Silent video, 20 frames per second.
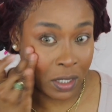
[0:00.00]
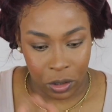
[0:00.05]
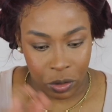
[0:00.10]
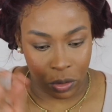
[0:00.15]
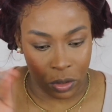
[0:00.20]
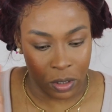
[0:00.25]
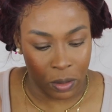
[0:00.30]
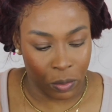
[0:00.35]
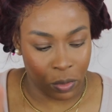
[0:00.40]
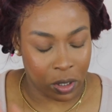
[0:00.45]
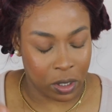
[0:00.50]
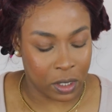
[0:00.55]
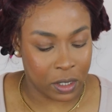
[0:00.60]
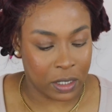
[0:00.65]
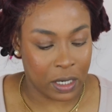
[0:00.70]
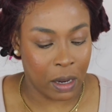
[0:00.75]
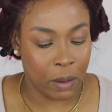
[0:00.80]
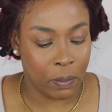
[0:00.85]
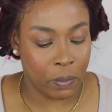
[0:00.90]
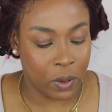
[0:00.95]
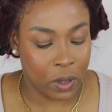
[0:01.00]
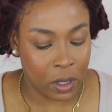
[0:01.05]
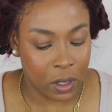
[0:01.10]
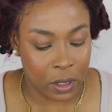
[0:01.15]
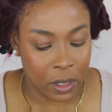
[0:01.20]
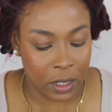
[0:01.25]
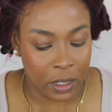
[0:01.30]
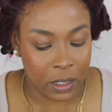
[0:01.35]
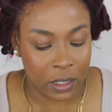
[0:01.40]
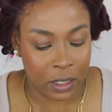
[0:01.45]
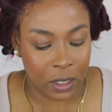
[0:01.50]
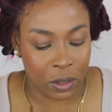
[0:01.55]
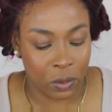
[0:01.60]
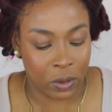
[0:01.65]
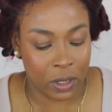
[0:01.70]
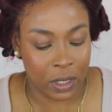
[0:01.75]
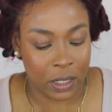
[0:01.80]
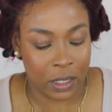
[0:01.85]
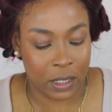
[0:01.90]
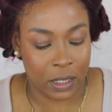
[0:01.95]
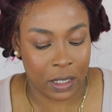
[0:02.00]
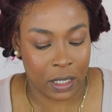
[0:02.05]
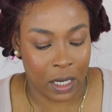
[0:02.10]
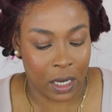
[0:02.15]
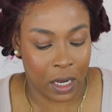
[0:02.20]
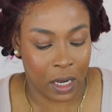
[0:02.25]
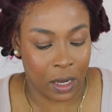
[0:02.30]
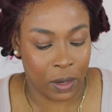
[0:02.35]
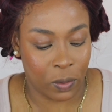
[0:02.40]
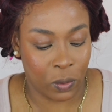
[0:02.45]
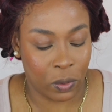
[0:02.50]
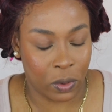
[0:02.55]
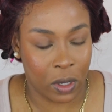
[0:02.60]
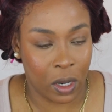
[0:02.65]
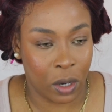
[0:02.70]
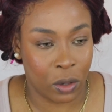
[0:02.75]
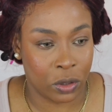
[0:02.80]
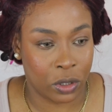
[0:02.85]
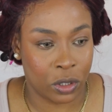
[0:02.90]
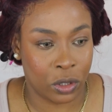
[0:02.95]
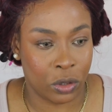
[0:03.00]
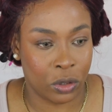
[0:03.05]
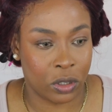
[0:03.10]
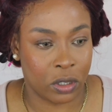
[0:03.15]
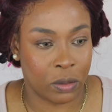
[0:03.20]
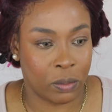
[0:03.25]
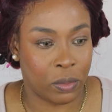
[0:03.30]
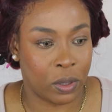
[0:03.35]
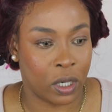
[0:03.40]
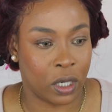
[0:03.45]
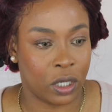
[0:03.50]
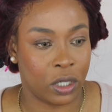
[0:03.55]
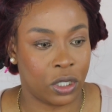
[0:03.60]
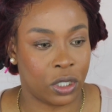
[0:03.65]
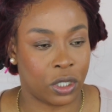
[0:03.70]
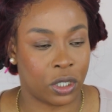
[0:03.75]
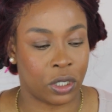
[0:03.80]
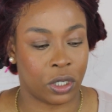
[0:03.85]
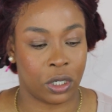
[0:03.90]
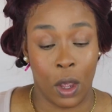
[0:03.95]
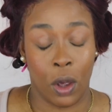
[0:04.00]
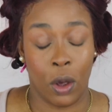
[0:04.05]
Do some on the temple. Let's see what they say with how to use the blush.